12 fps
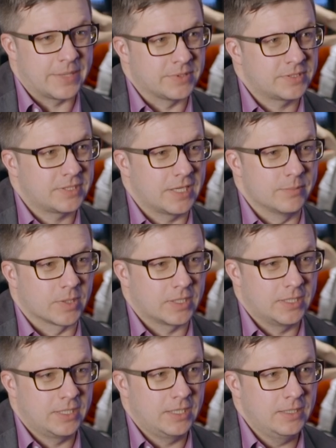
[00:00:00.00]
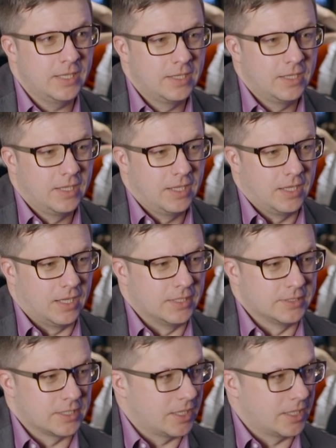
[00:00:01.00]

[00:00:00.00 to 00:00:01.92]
name is Heimar Lill, and